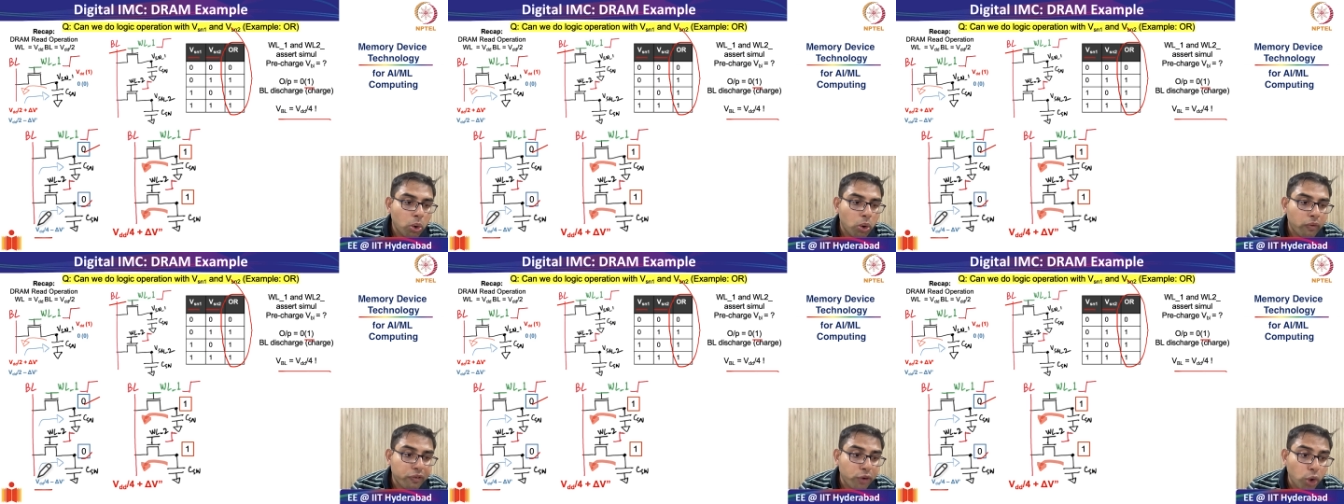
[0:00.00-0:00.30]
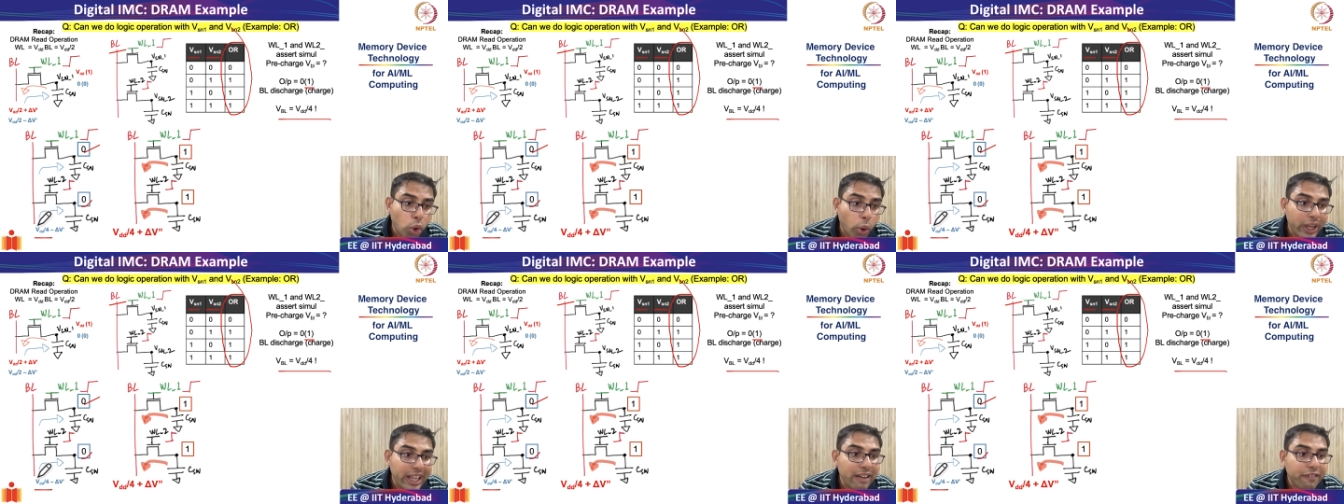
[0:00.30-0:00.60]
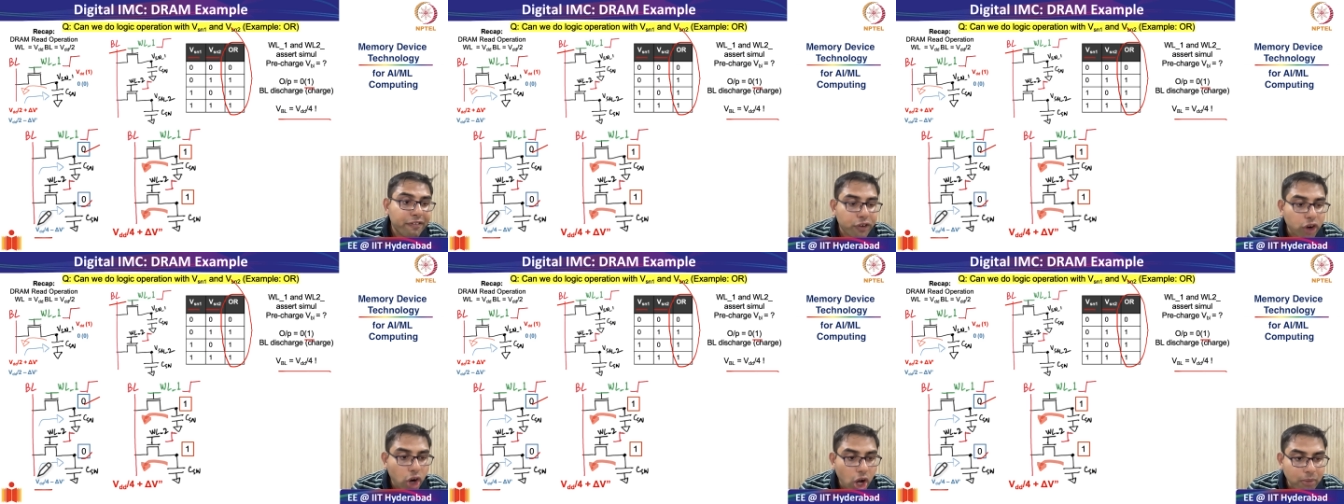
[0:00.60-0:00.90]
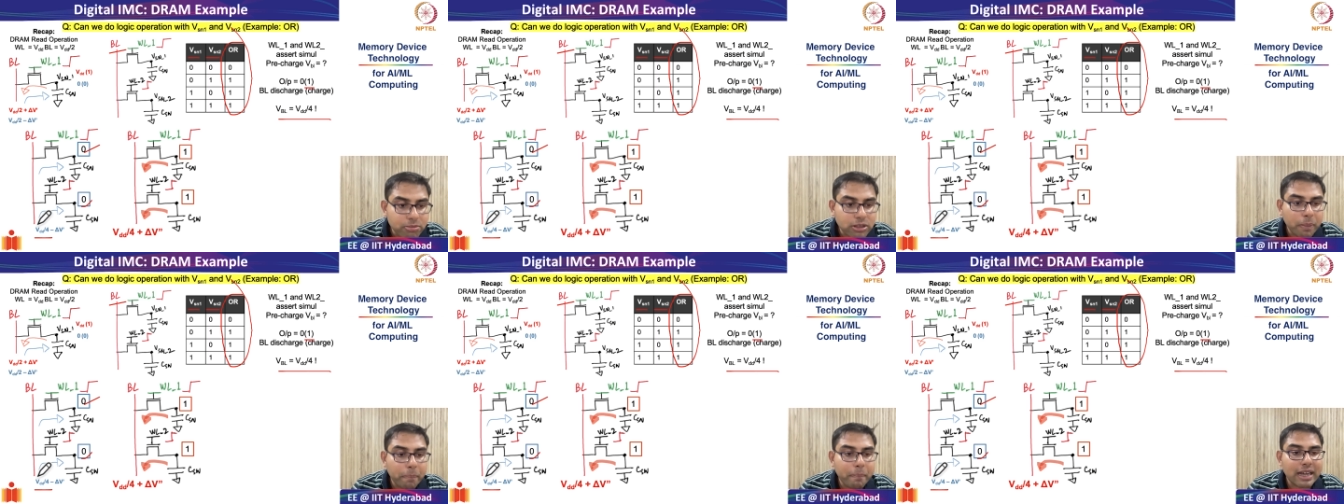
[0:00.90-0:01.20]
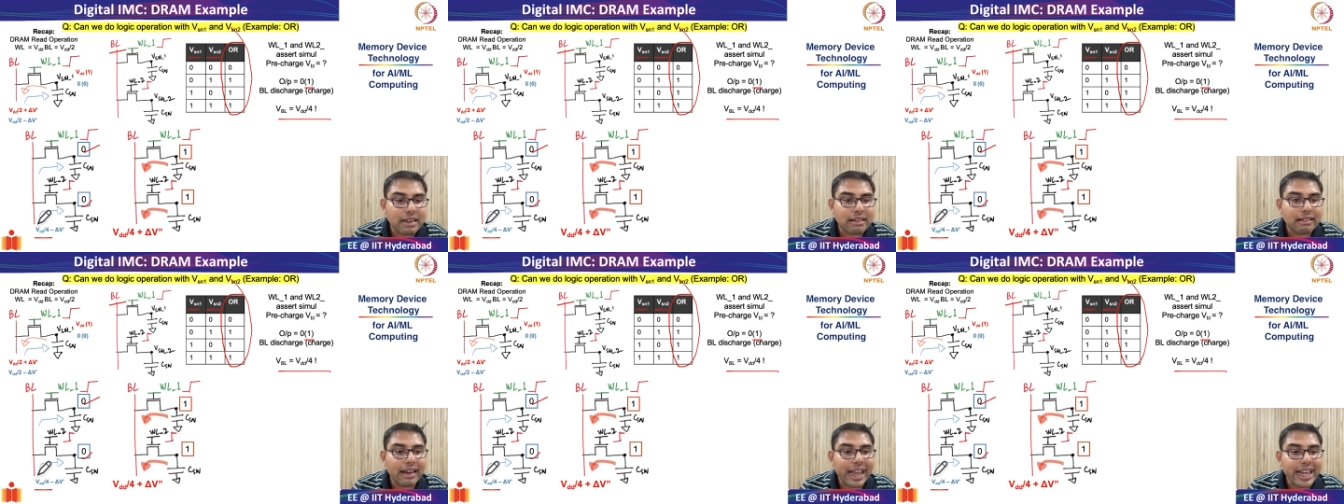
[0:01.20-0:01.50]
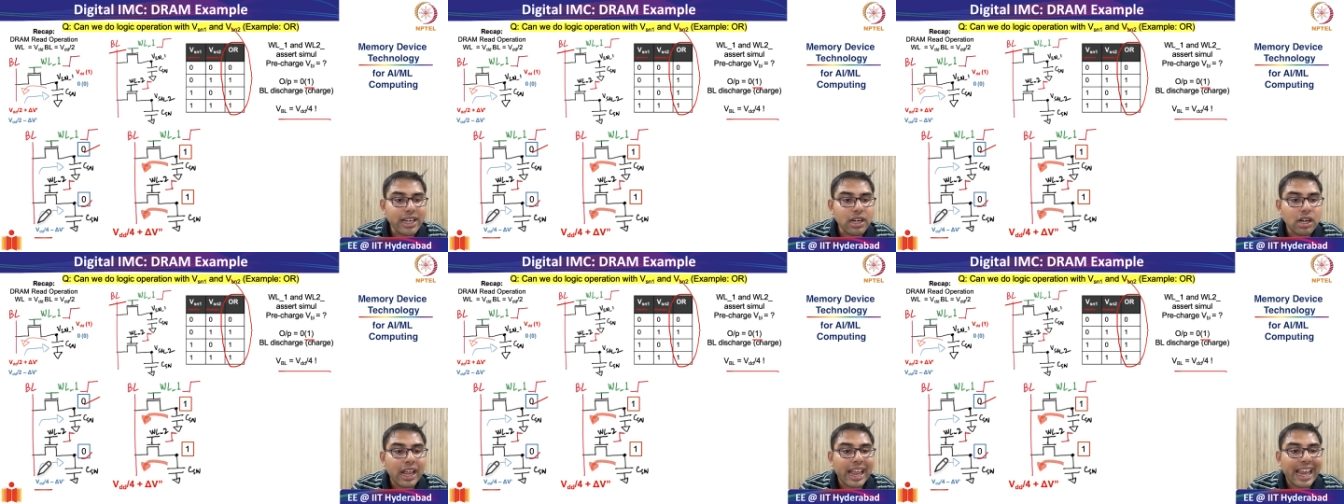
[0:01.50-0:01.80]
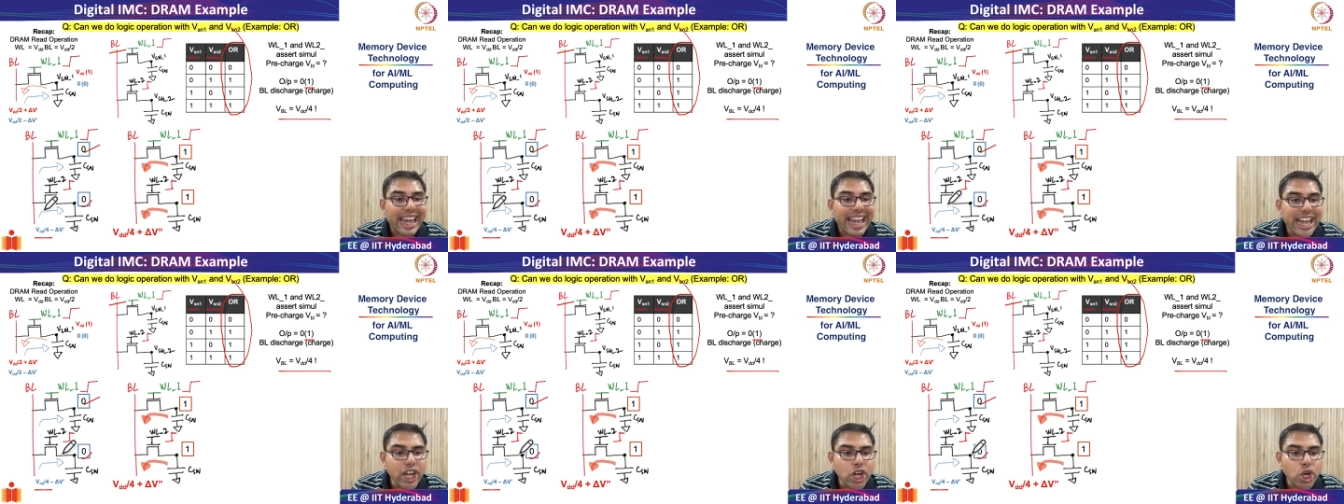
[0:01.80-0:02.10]
flowing from the bit line
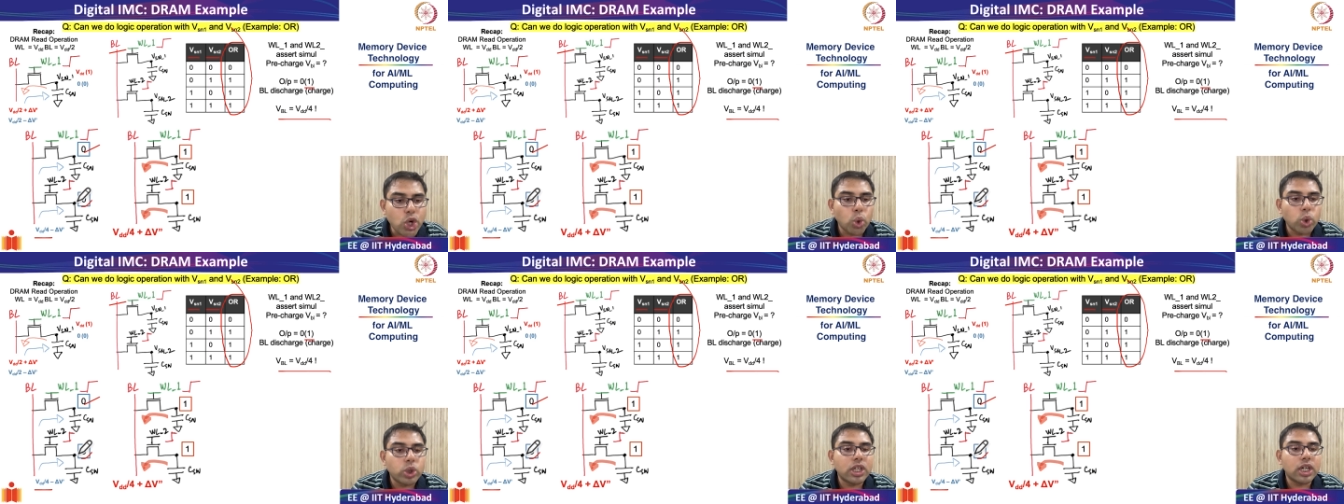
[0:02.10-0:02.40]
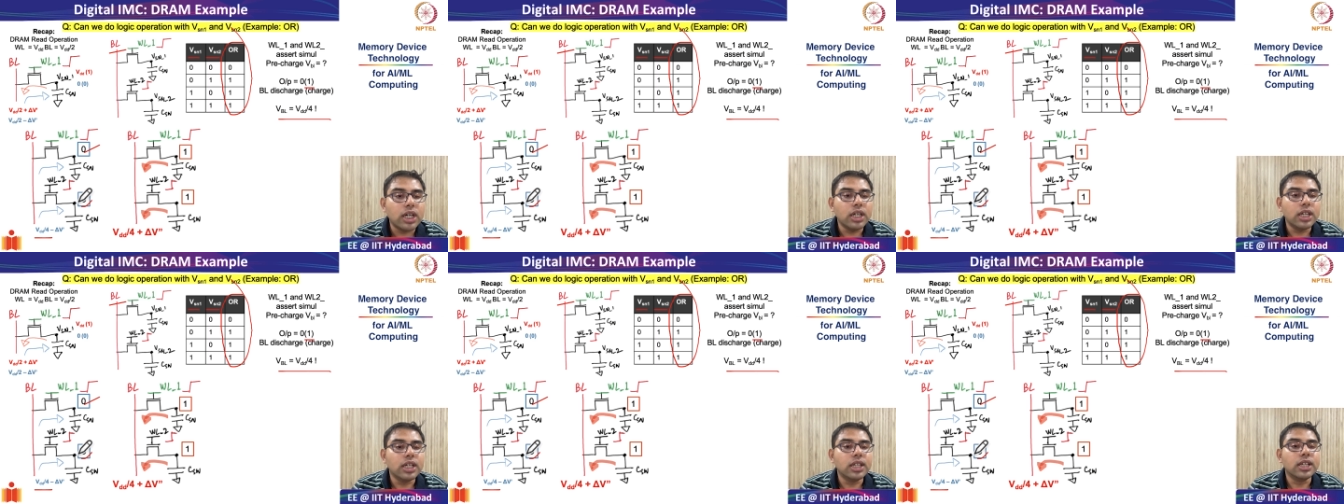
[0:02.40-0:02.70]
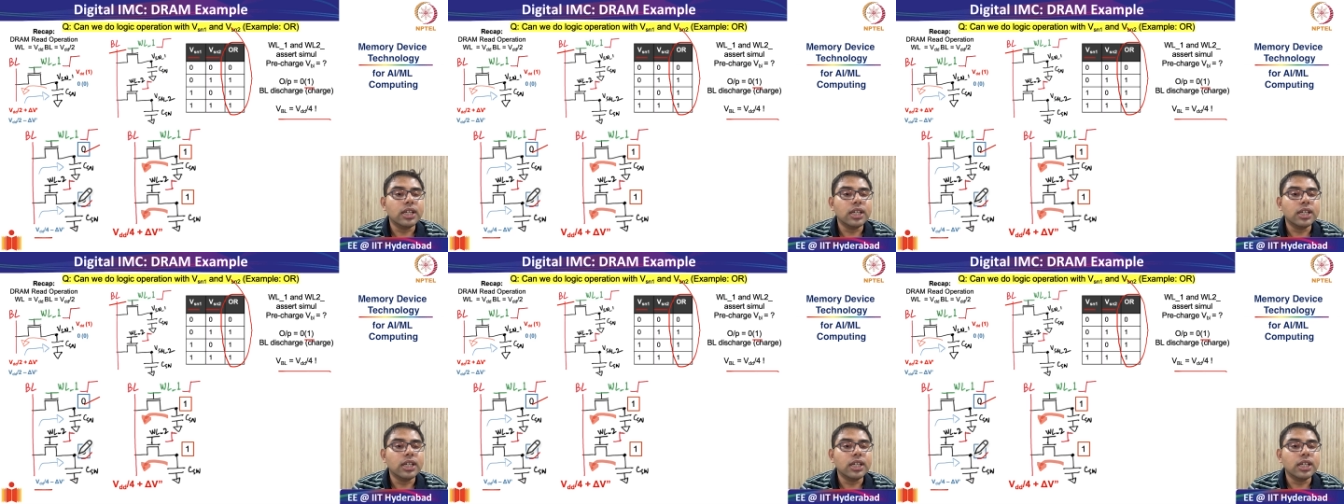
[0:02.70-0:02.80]
into the